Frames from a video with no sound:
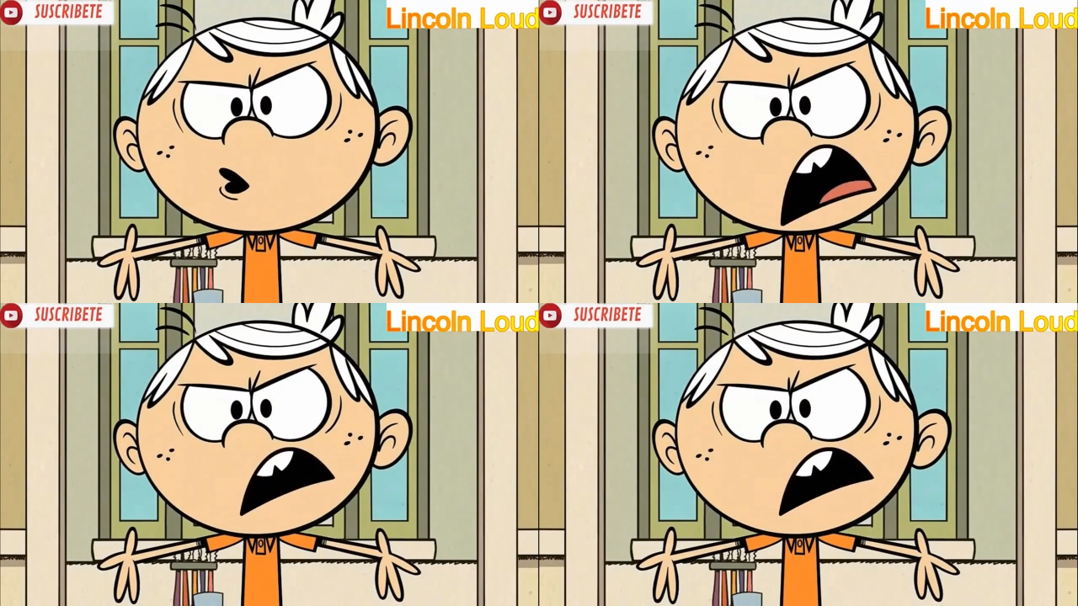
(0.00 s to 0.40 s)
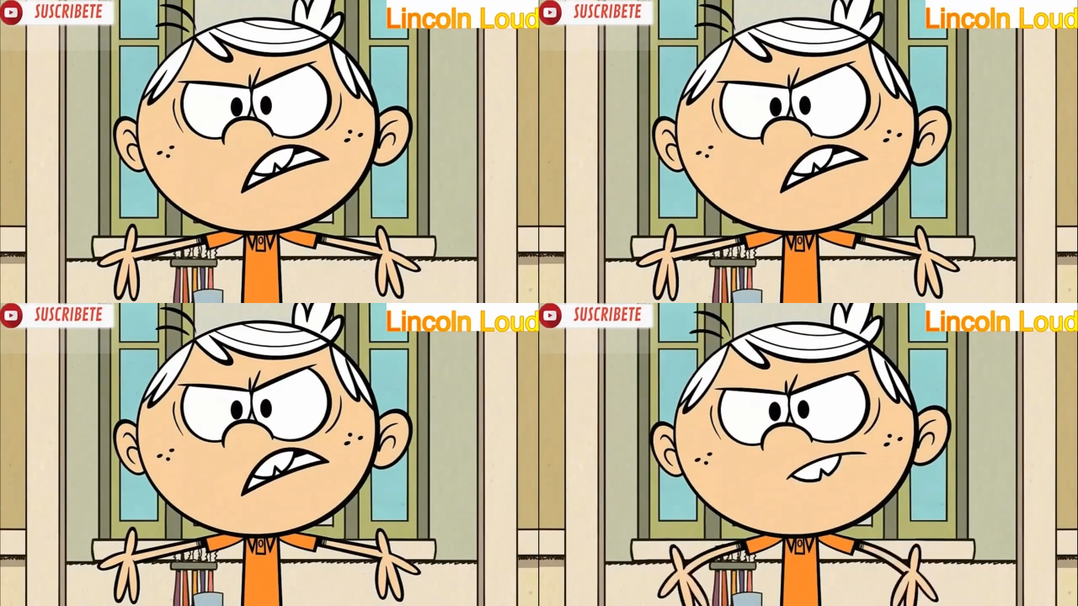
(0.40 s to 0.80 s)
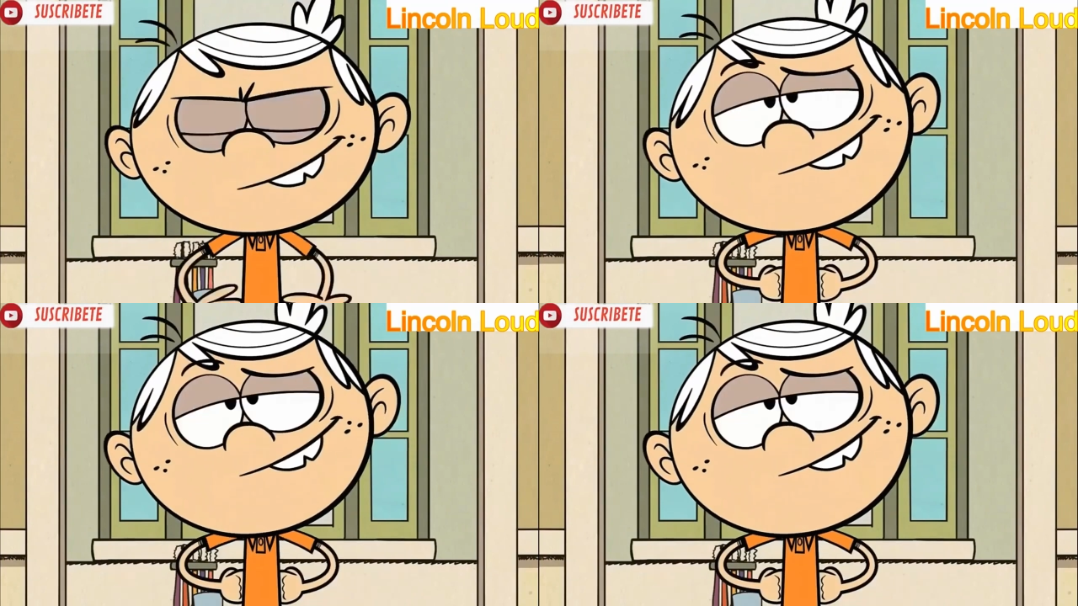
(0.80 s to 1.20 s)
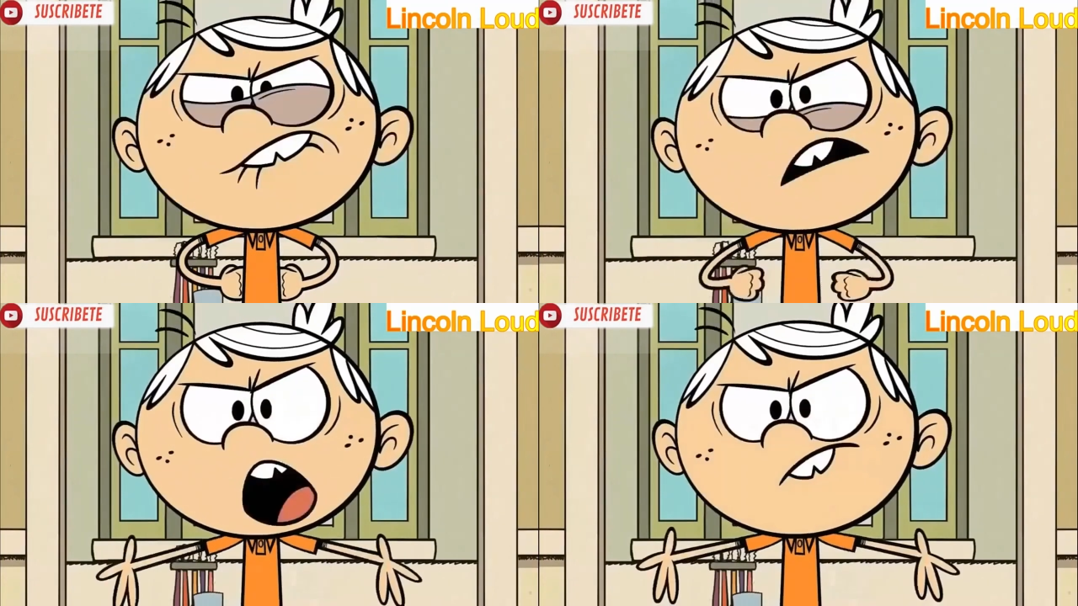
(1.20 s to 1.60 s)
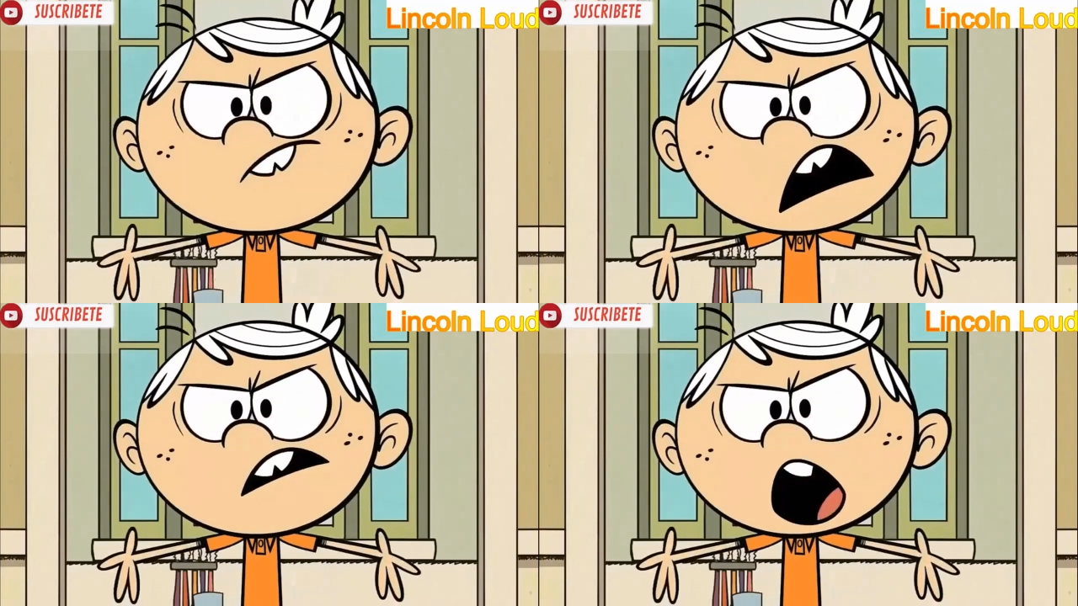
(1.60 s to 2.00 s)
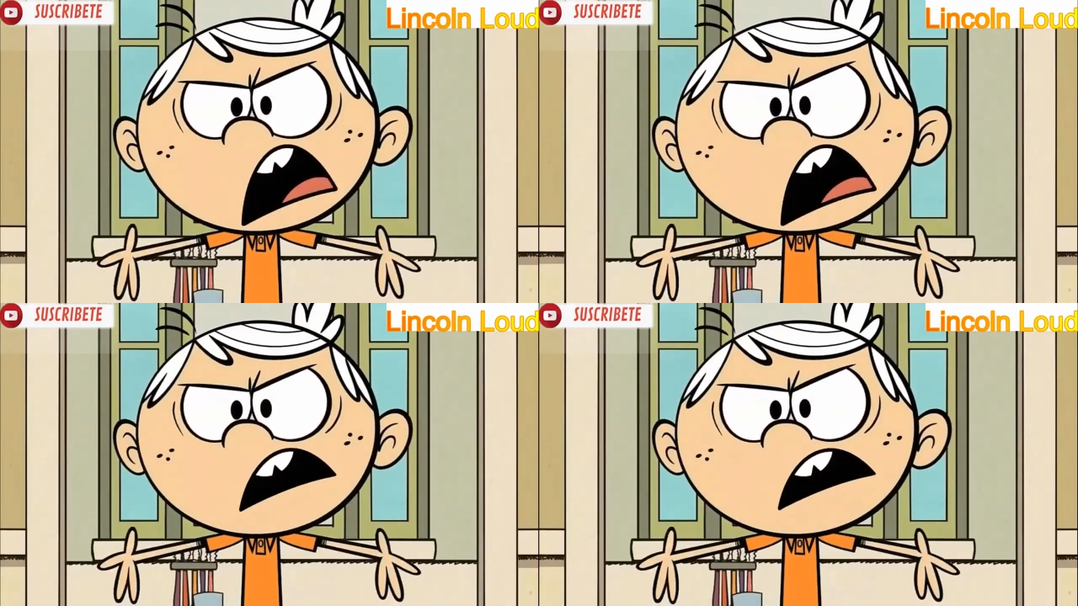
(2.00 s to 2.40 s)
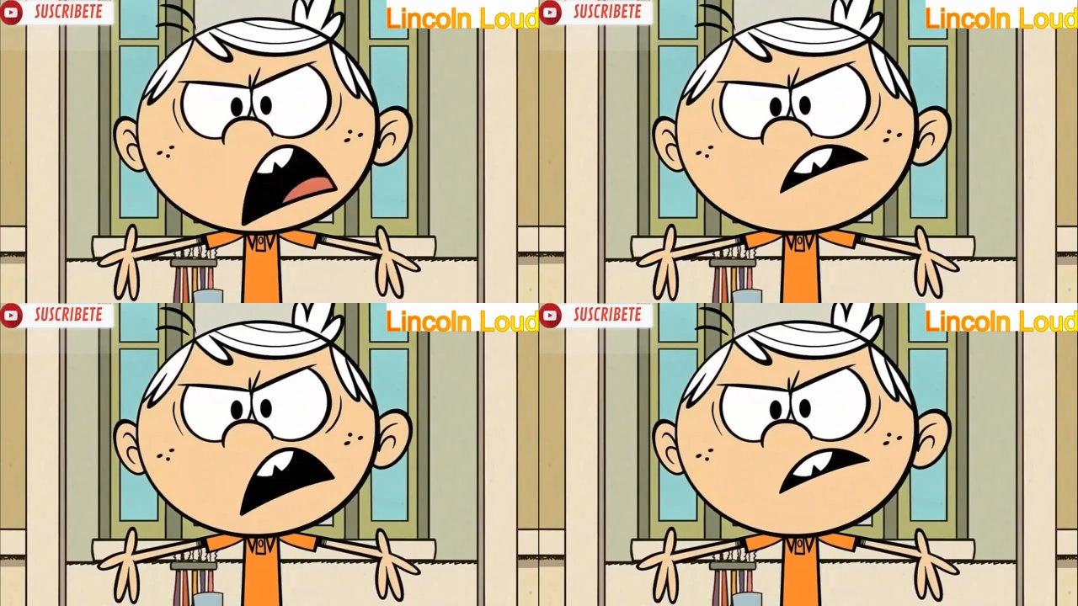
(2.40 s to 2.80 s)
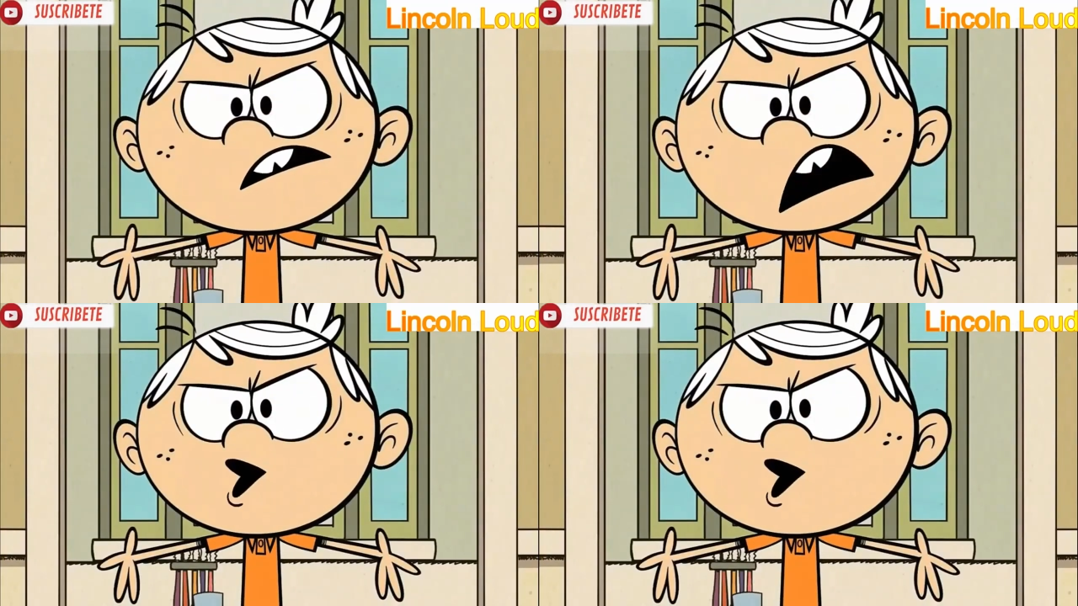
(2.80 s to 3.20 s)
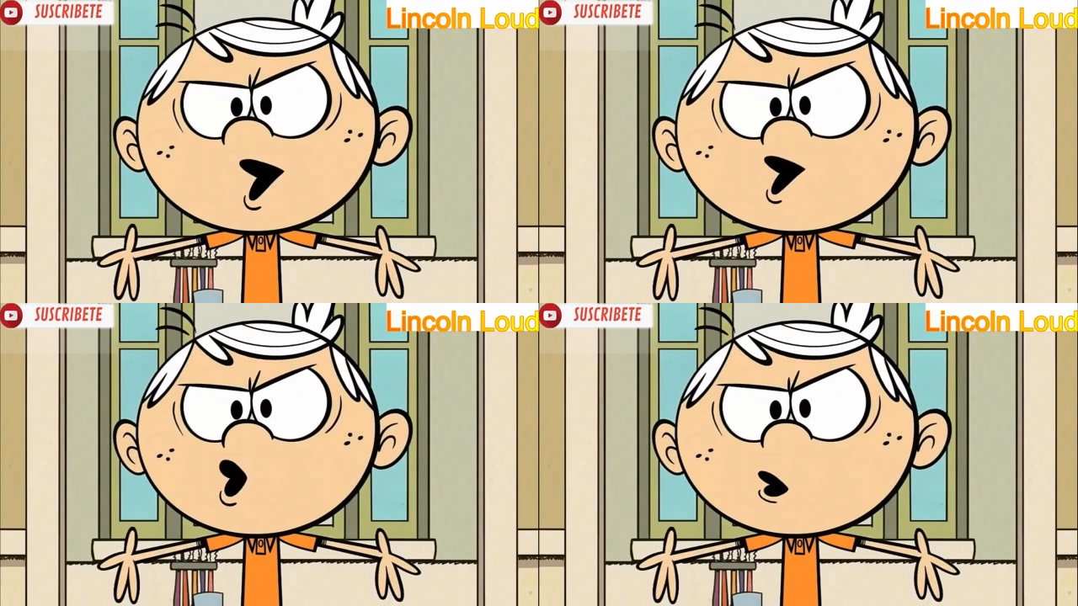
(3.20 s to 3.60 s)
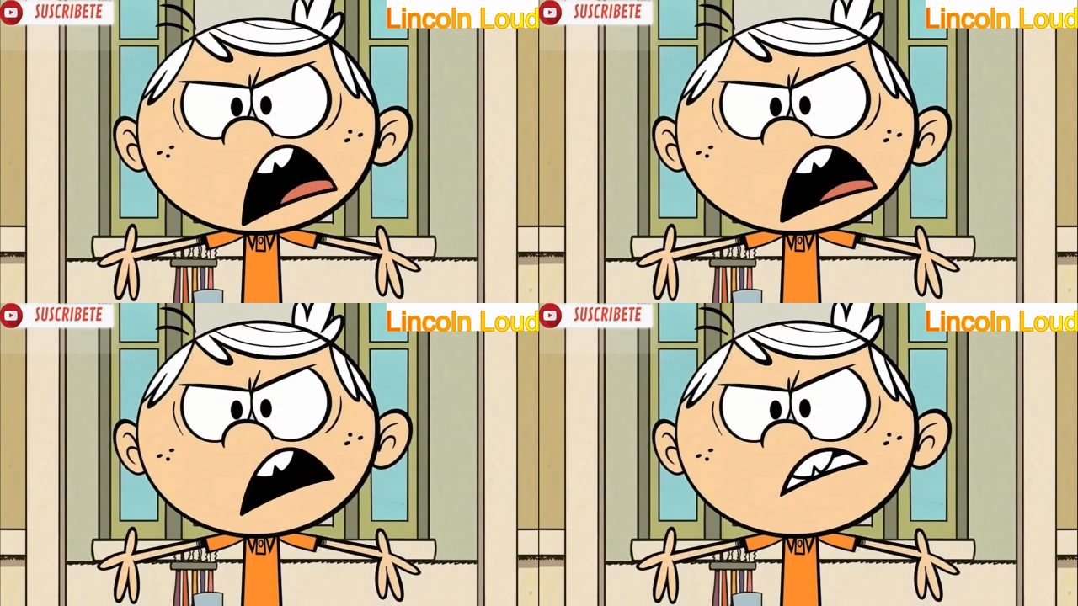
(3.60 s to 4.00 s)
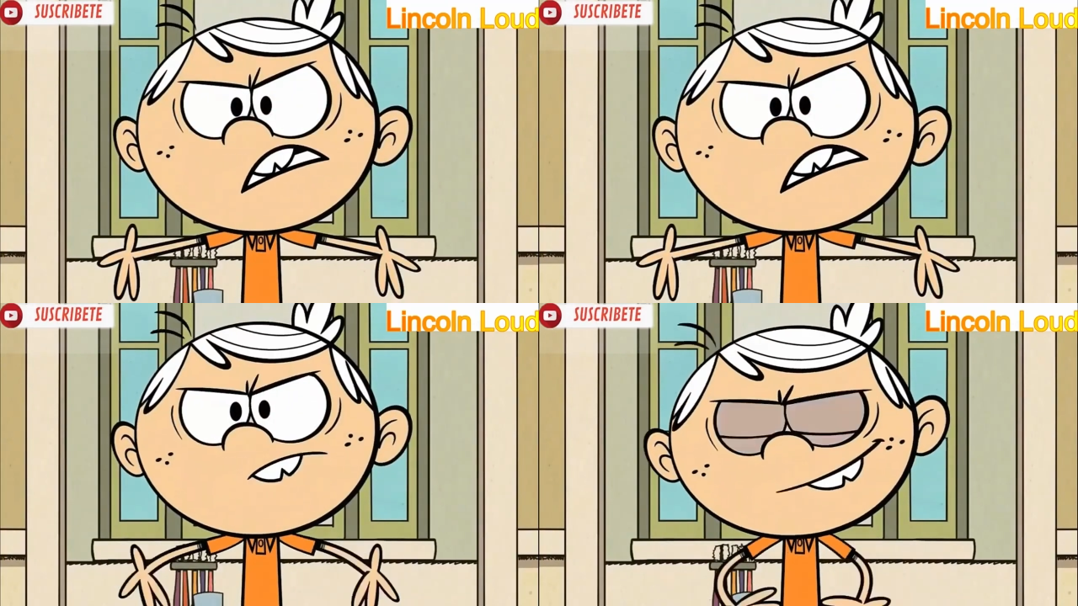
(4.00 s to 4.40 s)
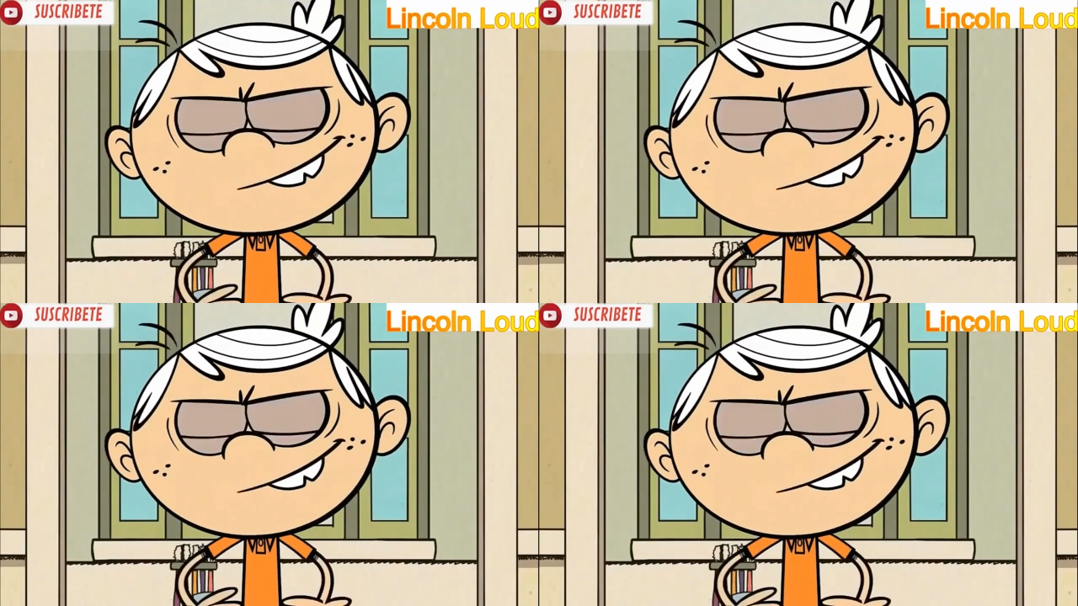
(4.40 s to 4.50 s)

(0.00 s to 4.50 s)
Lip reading: (no speaker visible)